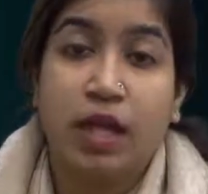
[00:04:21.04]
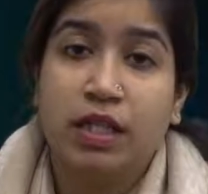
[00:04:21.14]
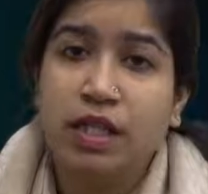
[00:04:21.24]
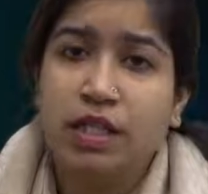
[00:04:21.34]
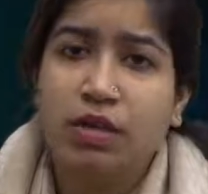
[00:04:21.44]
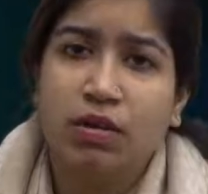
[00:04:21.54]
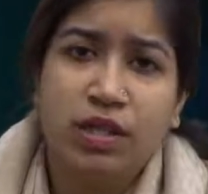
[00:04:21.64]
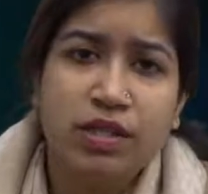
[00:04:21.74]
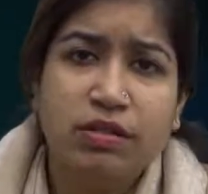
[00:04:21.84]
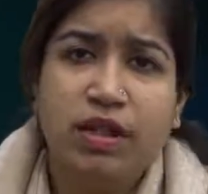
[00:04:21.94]
This,
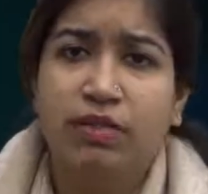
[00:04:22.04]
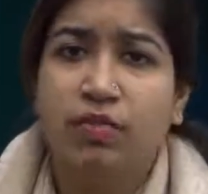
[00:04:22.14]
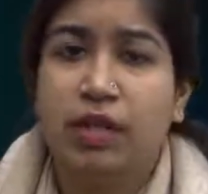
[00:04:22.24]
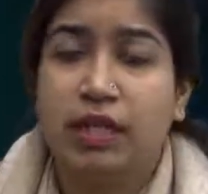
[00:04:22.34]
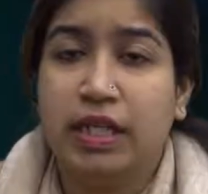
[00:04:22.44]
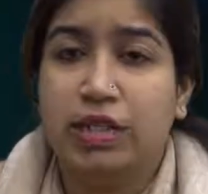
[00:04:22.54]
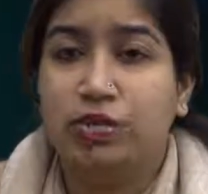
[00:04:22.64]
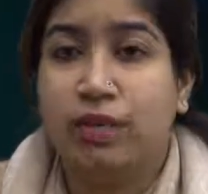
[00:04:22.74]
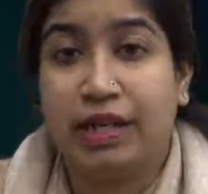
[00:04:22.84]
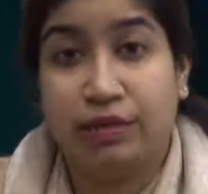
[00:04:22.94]
according to them, will lead
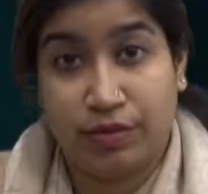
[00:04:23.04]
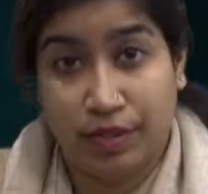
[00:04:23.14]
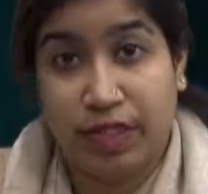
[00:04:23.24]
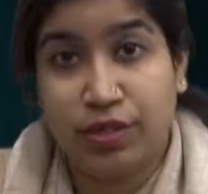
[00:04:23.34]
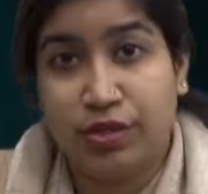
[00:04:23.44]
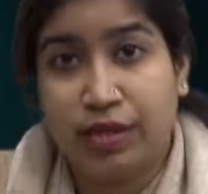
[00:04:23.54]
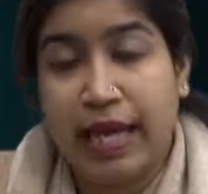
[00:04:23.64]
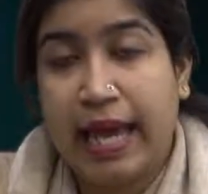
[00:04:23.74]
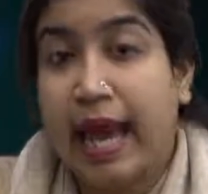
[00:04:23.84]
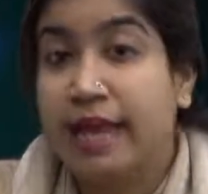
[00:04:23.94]
to value creation
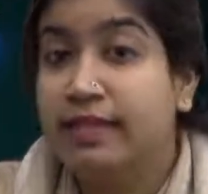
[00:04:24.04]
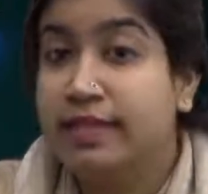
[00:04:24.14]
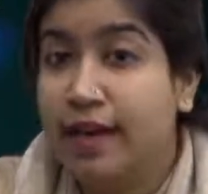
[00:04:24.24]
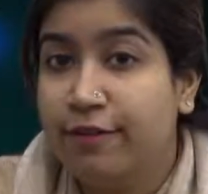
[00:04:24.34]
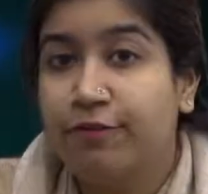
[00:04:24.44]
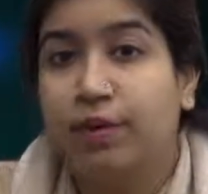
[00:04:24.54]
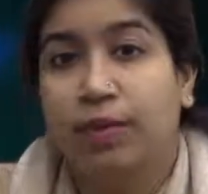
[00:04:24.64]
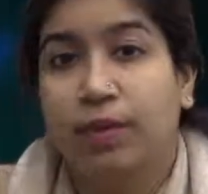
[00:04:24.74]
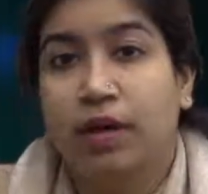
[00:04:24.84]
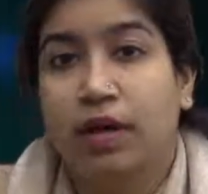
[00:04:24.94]
and therefore
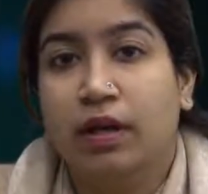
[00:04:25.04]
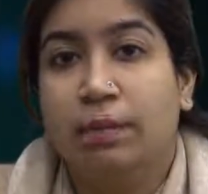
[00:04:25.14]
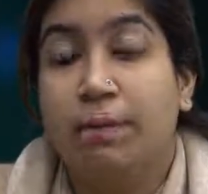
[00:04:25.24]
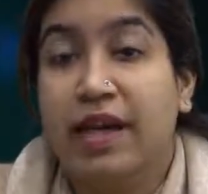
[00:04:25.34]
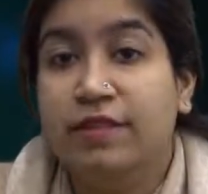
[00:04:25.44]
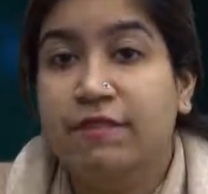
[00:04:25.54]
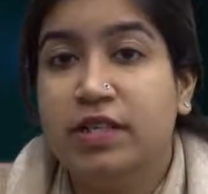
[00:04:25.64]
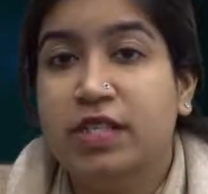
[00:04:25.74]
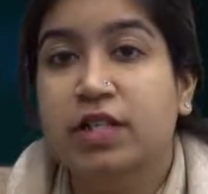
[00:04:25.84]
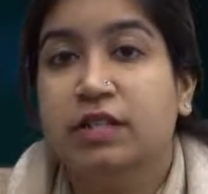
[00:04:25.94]

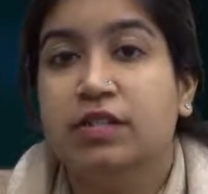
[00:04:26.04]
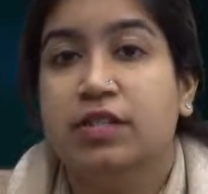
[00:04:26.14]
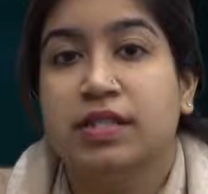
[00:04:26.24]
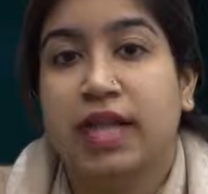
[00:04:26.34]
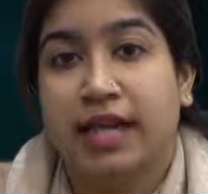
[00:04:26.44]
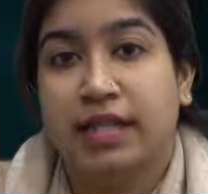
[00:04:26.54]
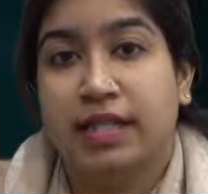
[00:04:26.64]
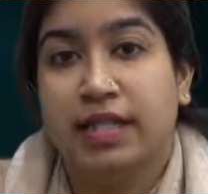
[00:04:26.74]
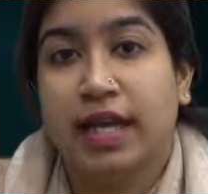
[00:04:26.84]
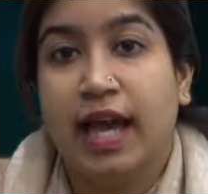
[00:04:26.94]
benefiting the
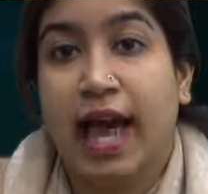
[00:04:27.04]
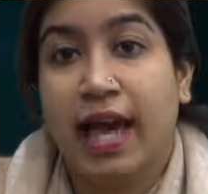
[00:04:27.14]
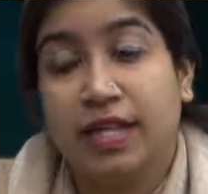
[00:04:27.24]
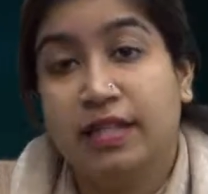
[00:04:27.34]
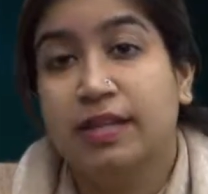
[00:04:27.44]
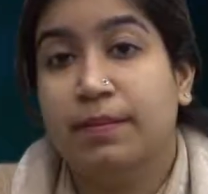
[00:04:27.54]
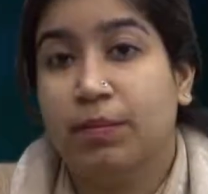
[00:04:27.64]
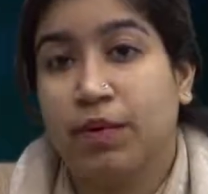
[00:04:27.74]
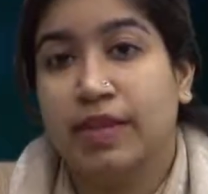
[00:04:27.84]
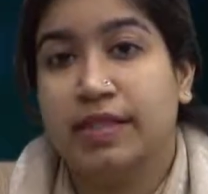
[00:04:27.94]
society and its
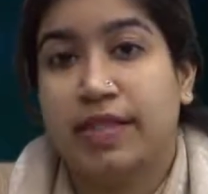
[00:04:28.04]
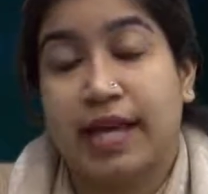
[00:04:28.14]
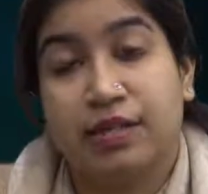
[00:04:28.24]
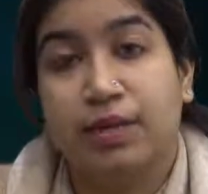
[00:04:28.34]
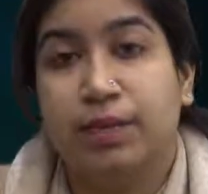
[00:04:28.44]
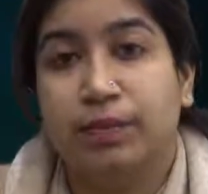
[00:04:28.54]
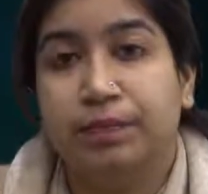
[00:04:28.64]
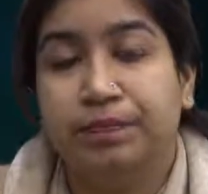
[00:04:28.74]
employees as a whole.